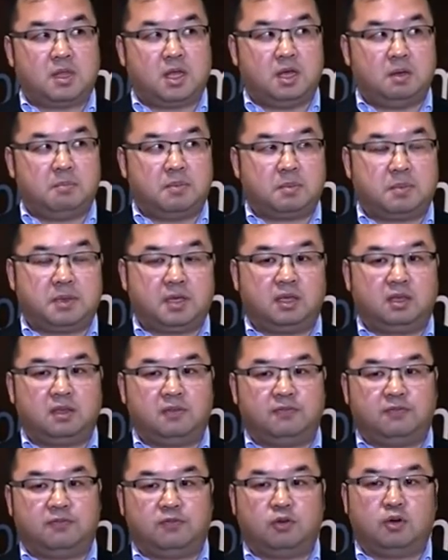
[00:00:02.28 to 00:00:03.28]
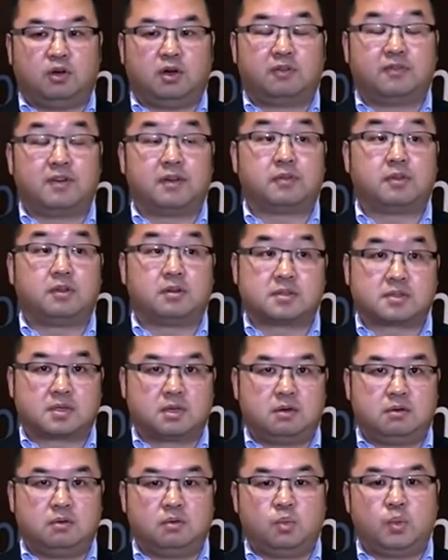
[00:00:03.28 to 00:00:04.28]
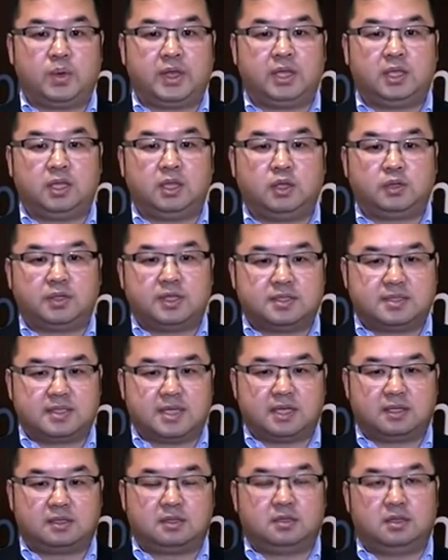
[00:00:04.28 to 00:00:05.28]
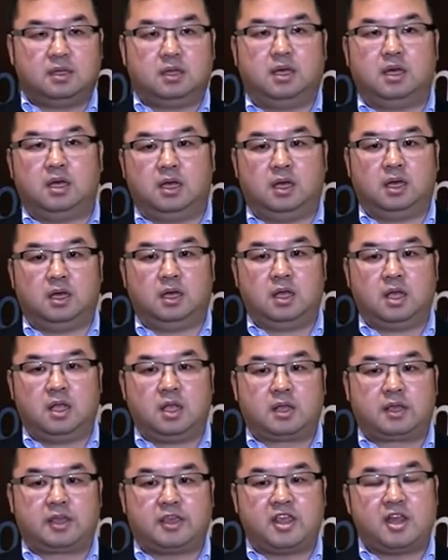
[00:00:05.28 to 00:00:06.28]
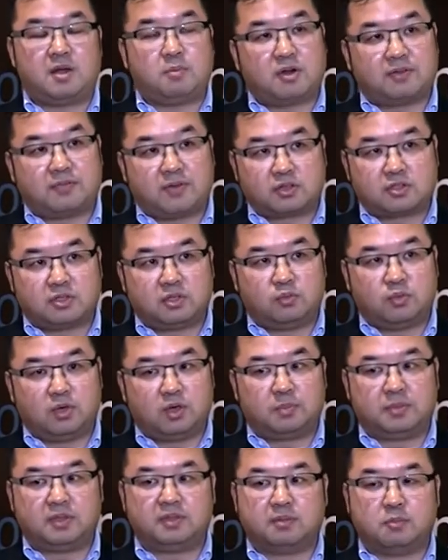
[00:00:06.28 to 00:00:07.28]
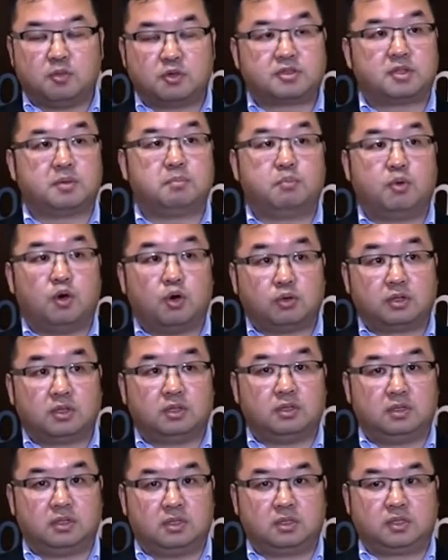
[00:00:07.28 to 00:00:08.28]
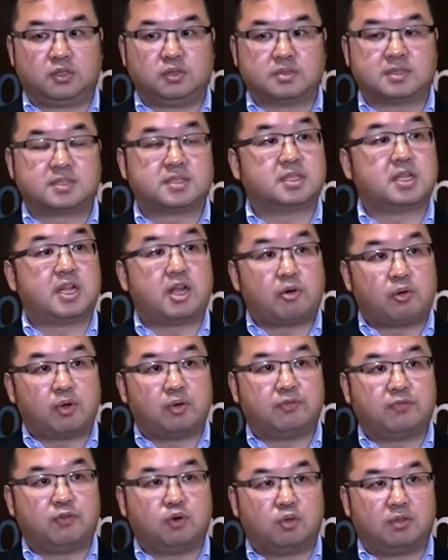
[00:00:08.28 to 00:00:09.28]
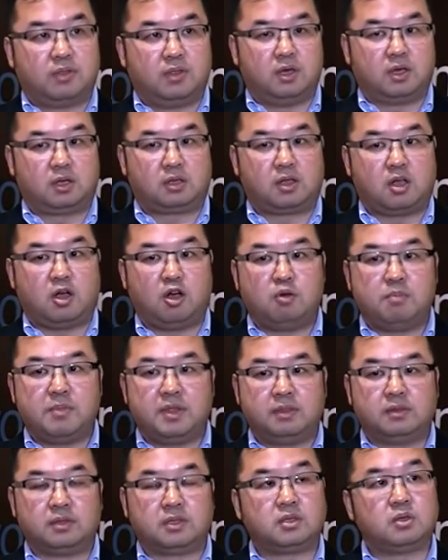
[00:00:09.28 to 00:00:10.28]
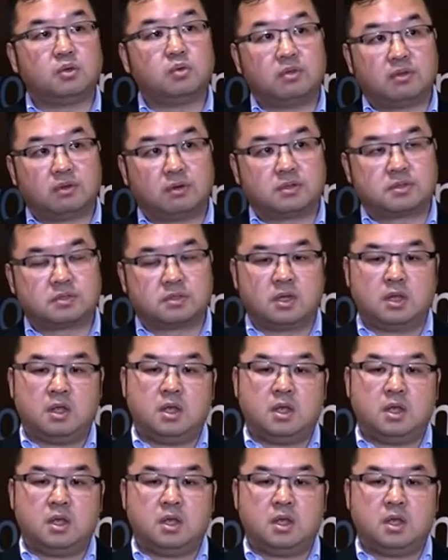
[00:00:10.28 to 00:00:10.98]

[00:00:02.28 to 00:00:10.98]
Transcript: uh, maybe four or five years ago, we noticed that uh, camera function will be the most important user scenario for the common users.